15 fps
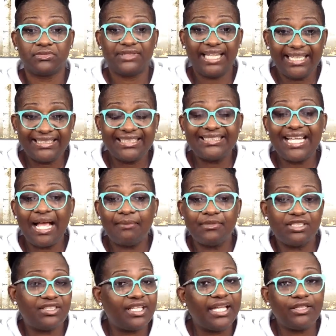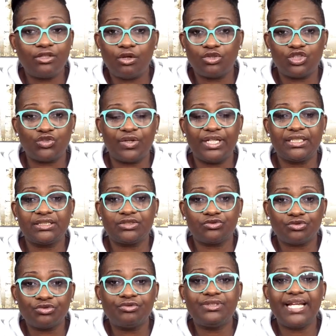Take the time to think those things
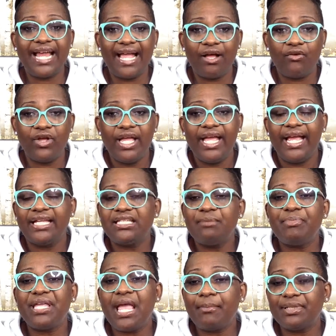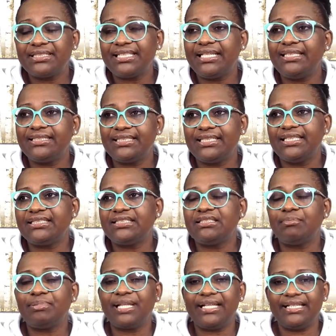through now, and then be able to say, listen, this is
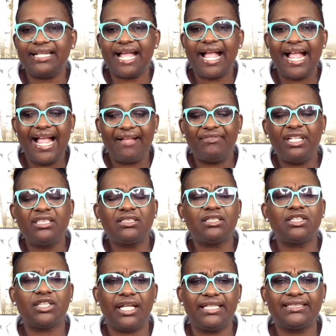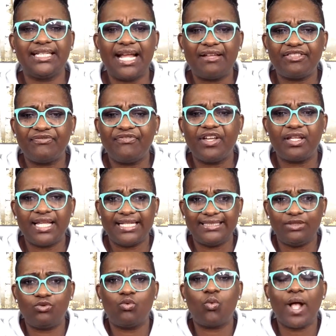the plan that I have. These are the things that I feel I
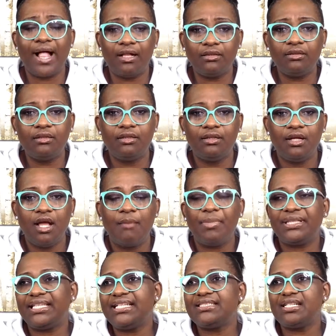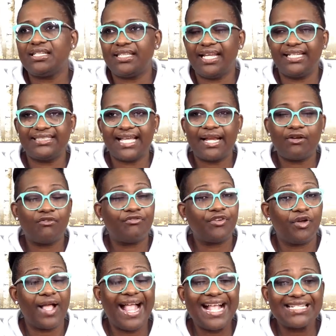do well, but these are the things I don't
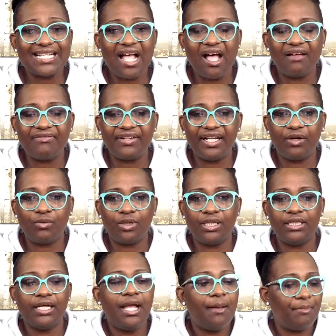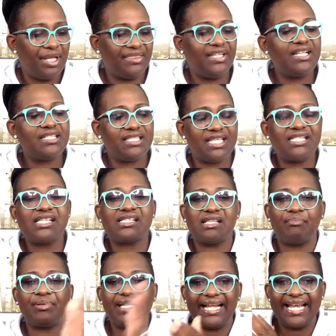feel as confident with. But this is
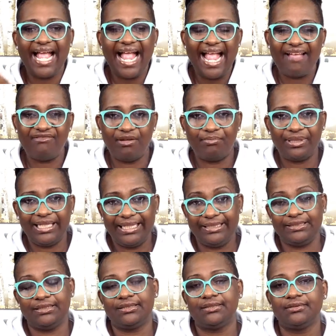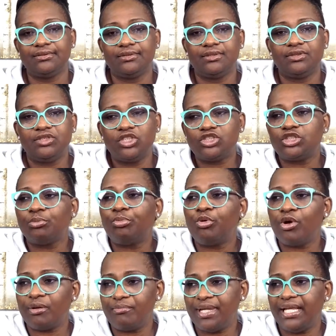the plan I have in place to
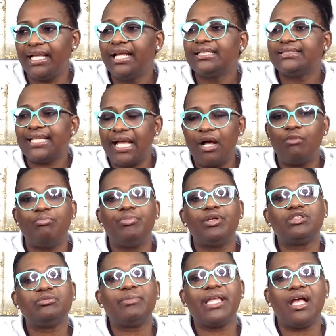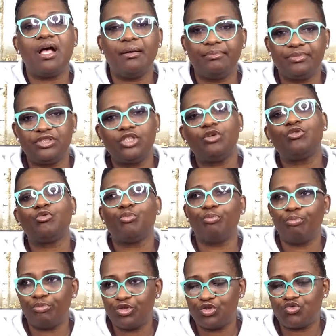support me, to help build me up, to
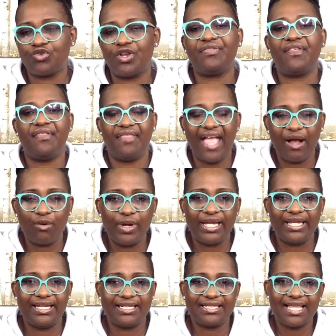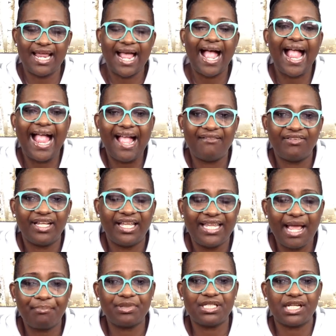strengthen that weakness that I have in
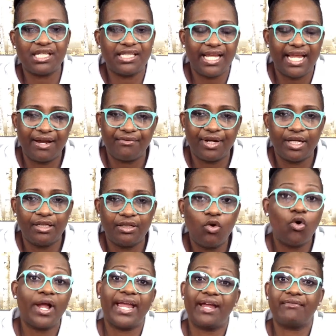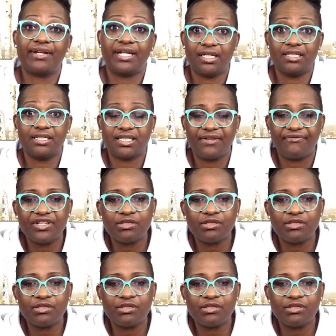that particular area, or areas if